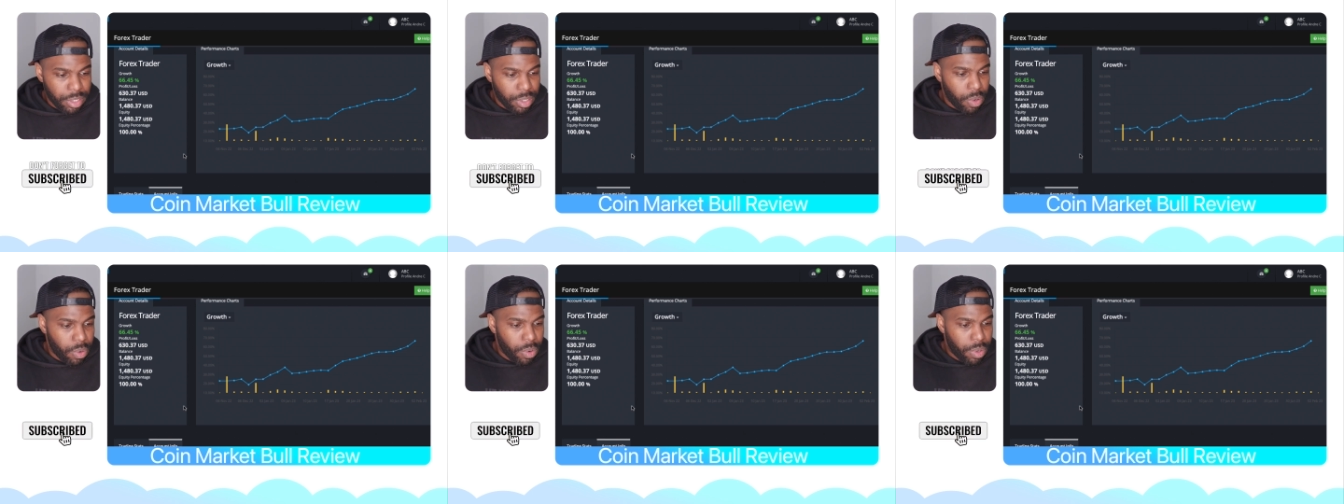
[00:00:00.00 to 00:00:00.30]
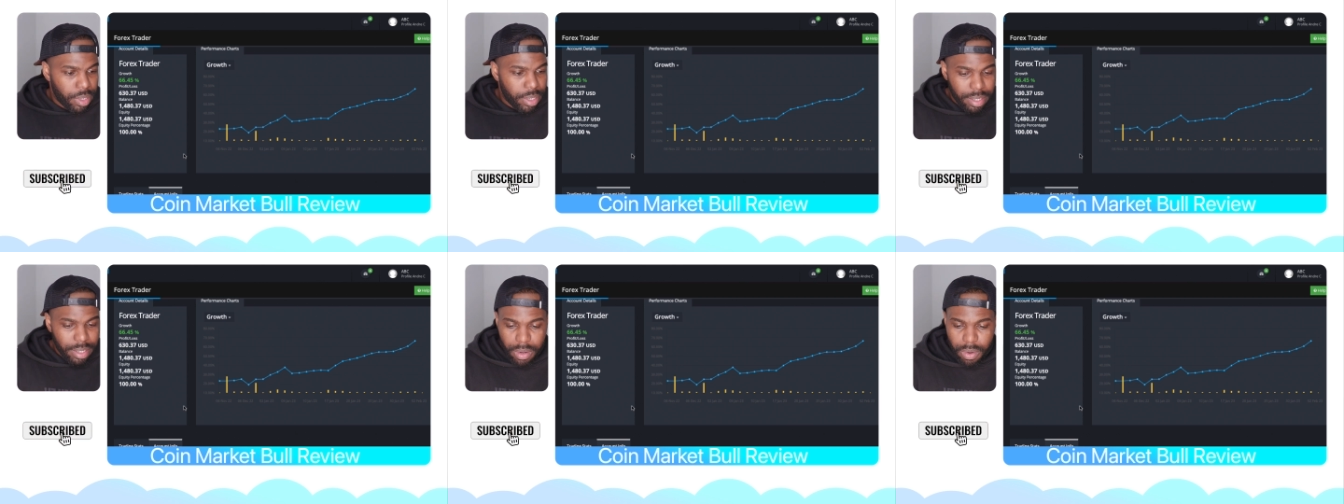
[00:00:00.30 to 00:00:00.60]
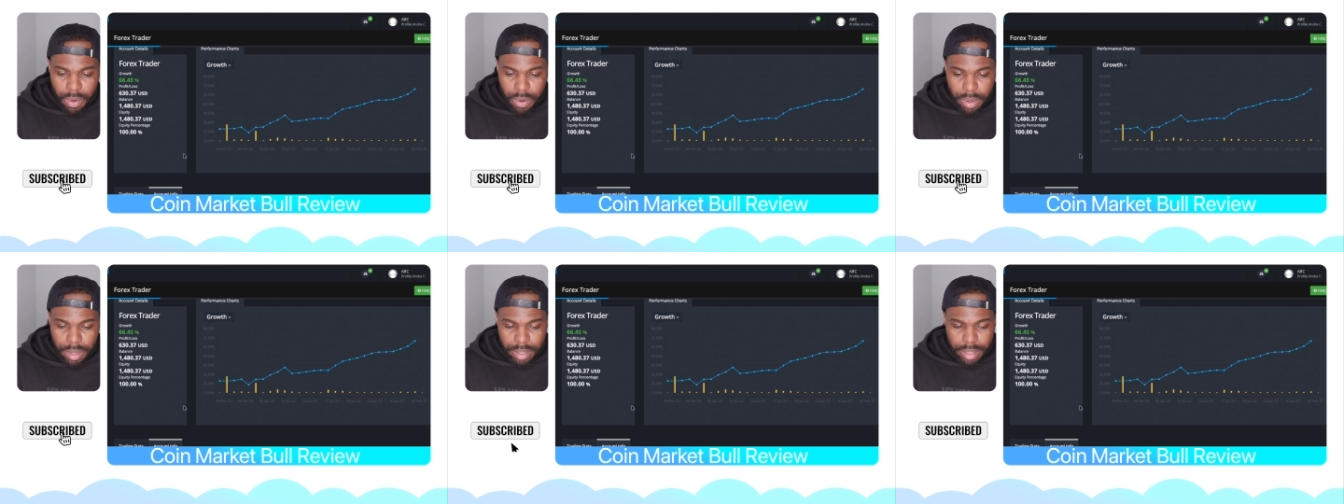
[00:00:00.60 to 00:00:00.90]
going
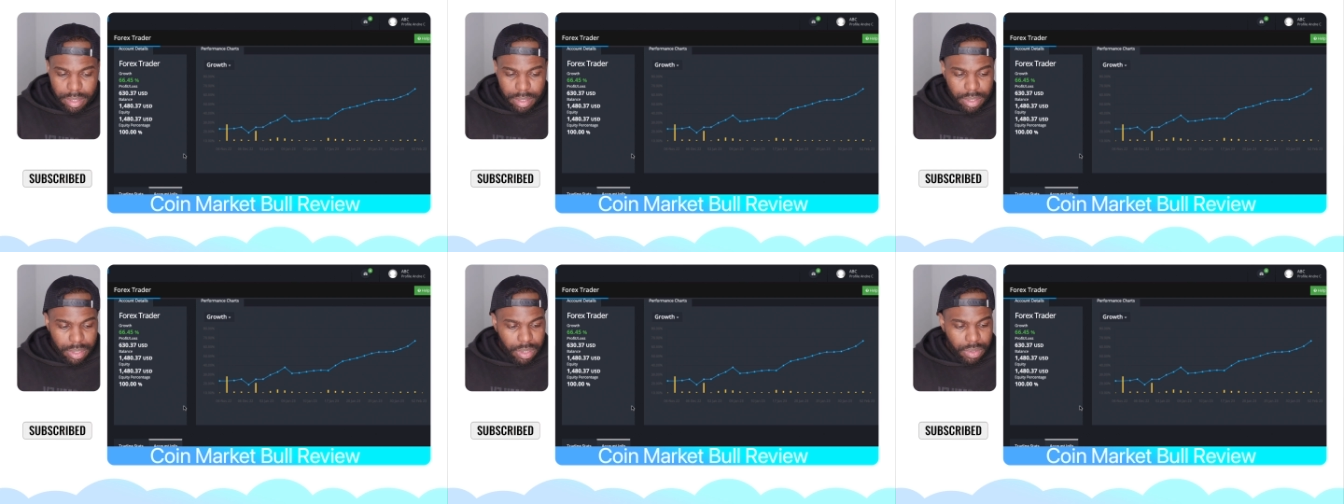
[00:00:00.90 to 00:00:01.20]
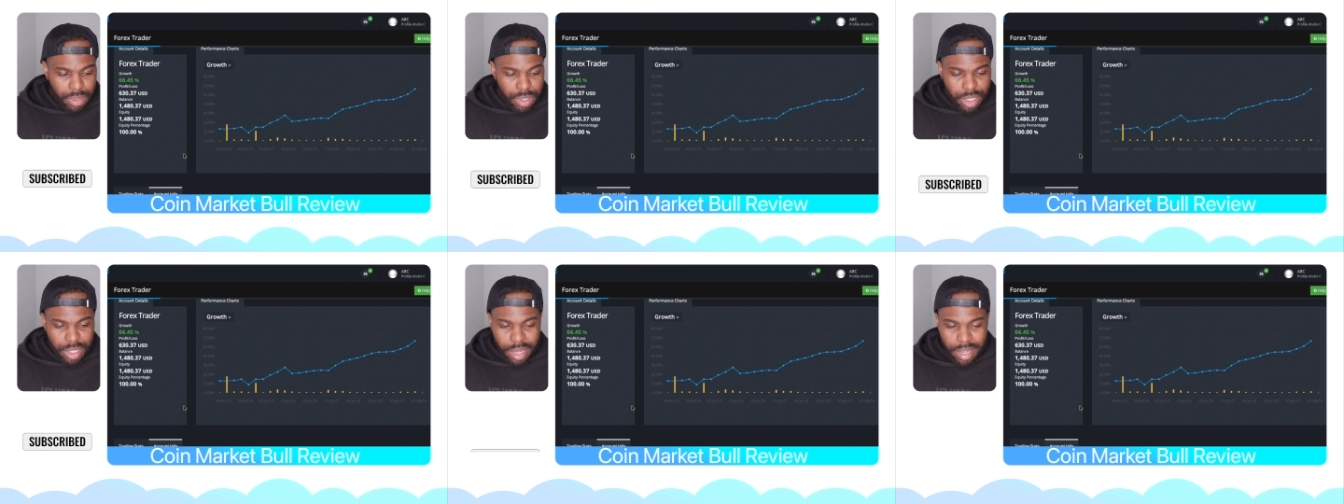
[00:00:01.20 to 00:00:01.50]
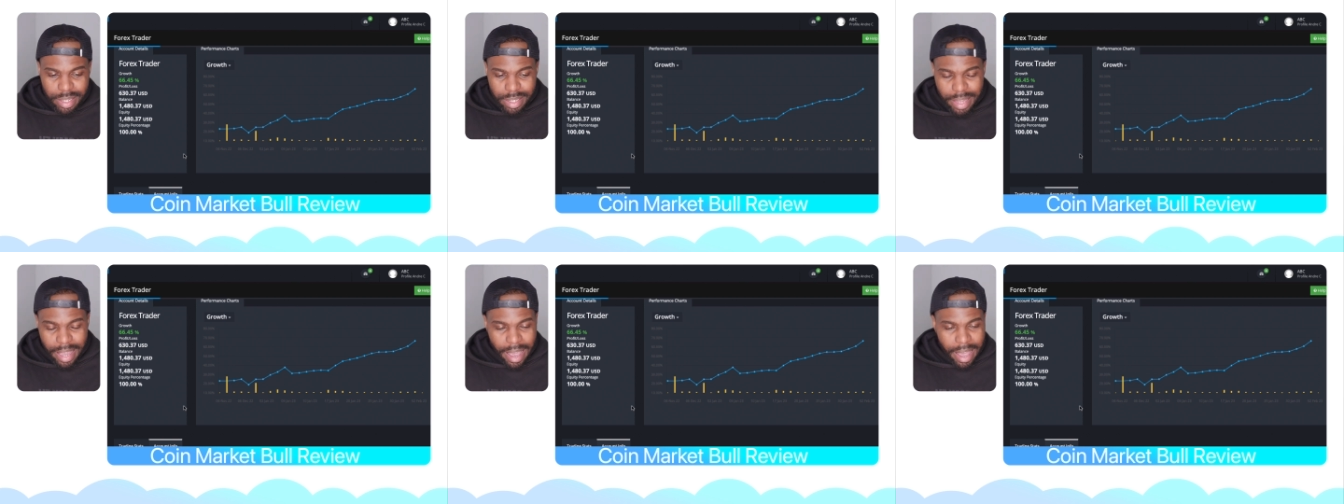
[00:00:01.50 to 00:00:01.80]
going you know
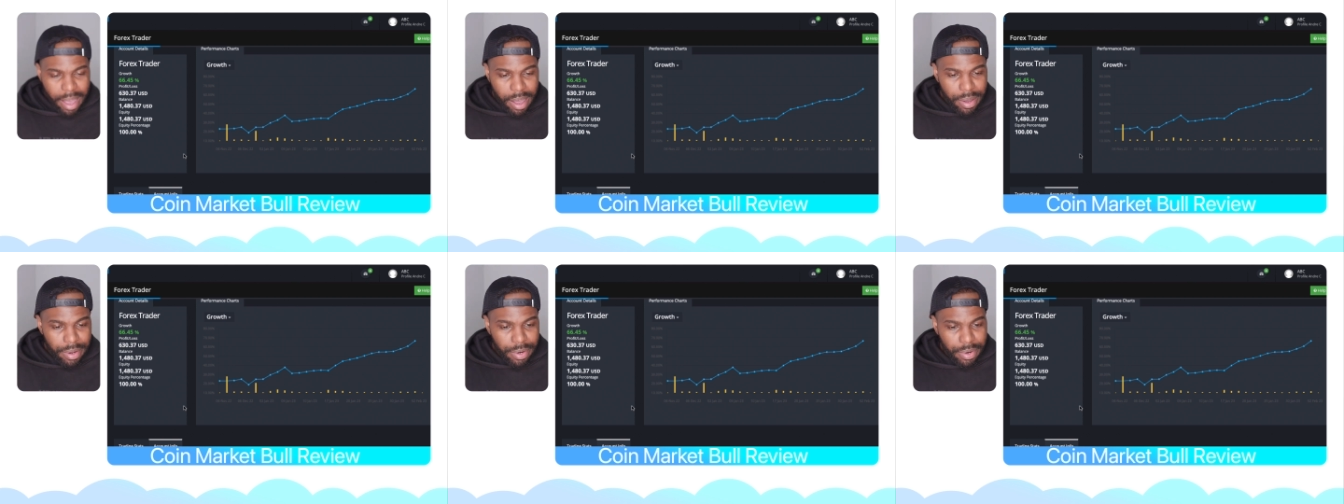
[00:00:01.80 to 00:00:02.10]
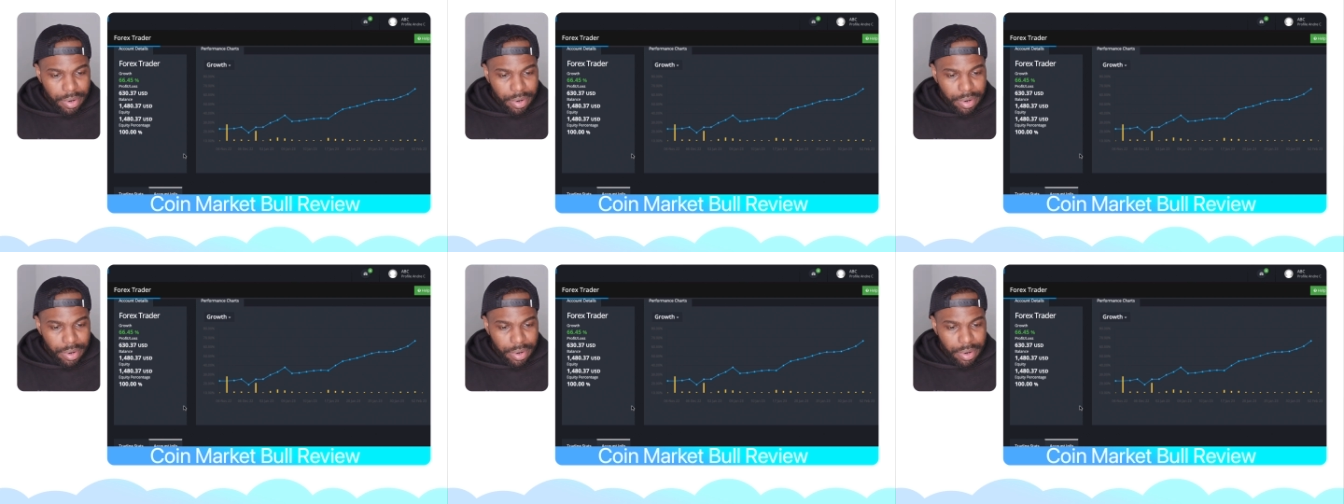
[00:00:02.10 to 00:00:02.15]
shutting down,